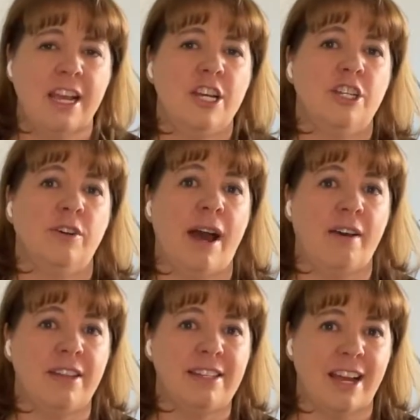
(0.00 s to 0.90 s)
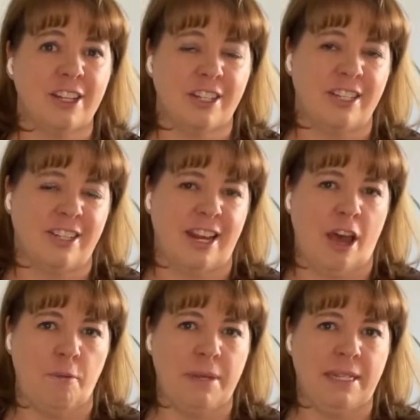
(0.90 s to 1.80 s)
So how this actually is going to
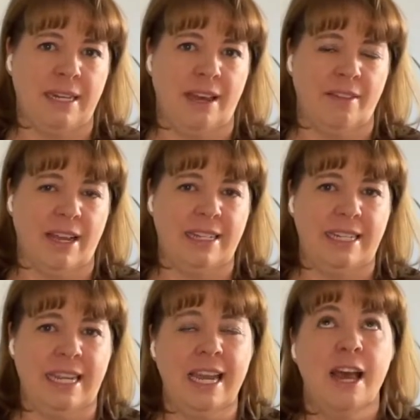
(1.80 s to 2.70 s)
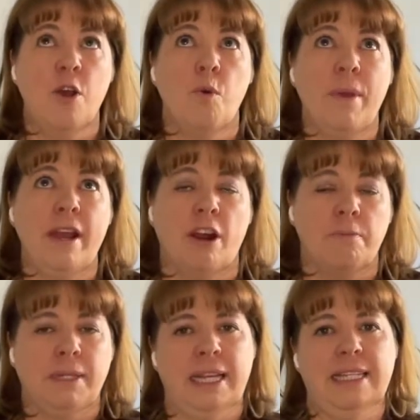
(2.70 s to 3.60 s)
help us in health IT, we
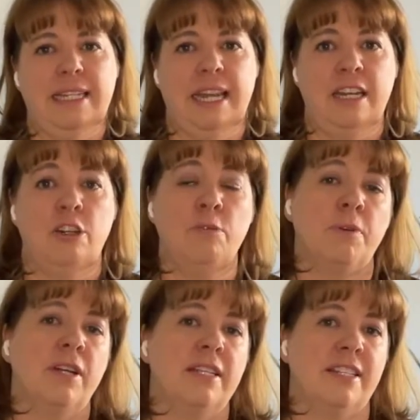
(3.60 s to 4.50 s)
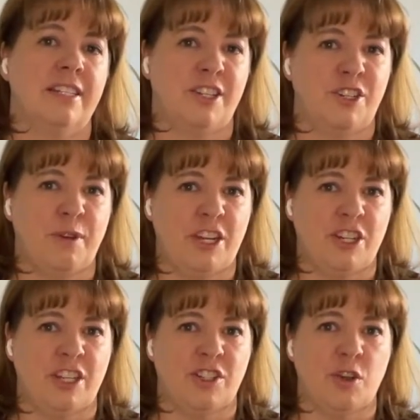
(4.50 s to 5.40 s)
are placed in numerous
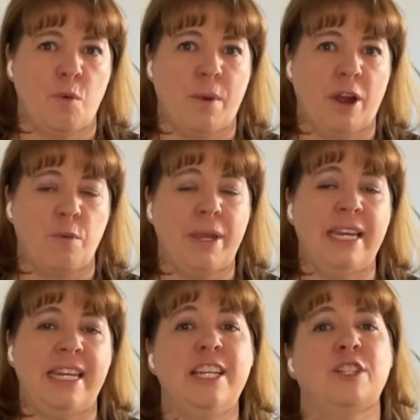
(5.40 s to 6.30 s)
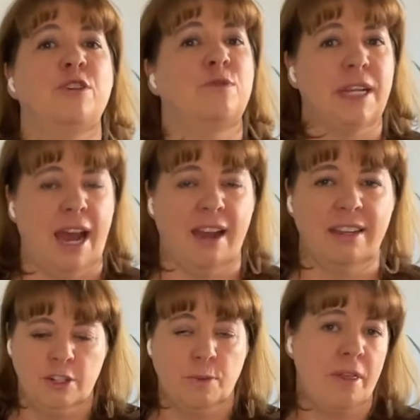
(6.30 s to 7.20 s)
situations where we need to
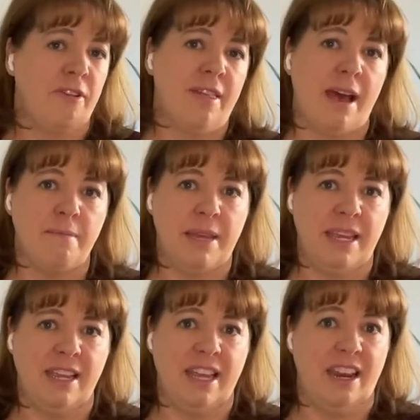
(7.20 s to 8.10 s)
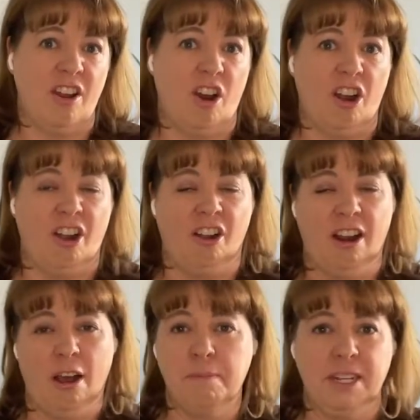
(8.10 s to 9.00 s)
react. So whether that be in our
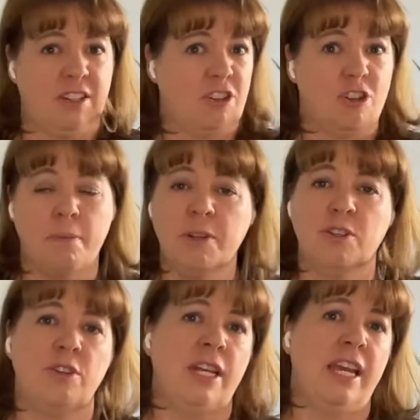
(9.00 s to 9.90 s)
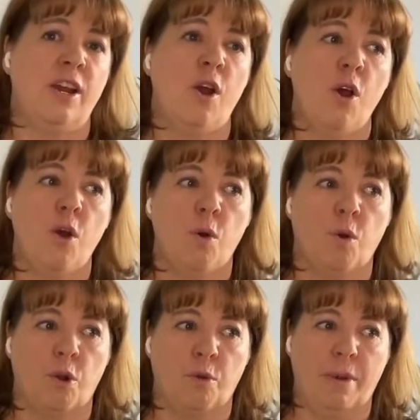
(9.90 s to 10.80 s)
help desk troubleshooting
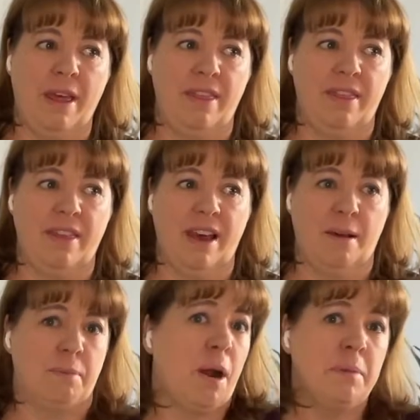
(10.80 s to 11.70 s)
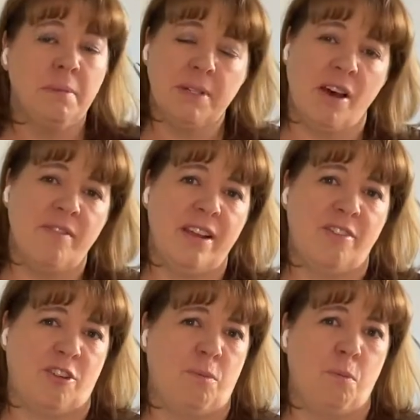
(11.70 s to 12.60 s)
or with problem solving
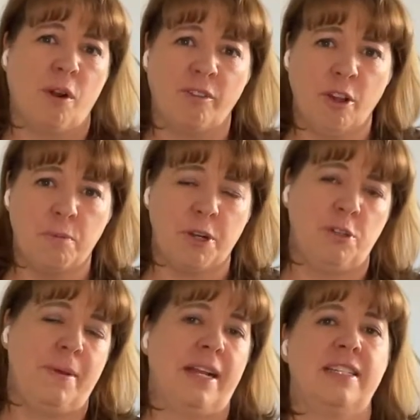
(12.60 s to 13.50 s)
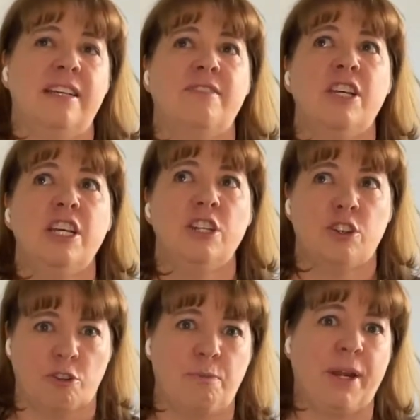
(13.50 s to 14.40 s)
from workflow perspective,
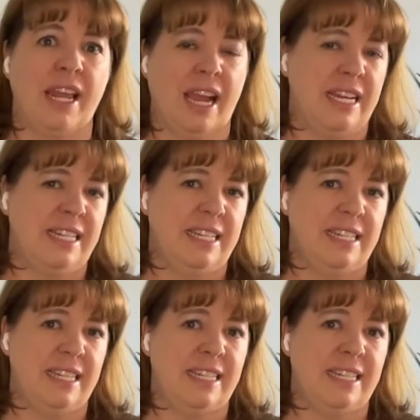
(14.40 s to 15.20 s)
sort of bringing ideas to the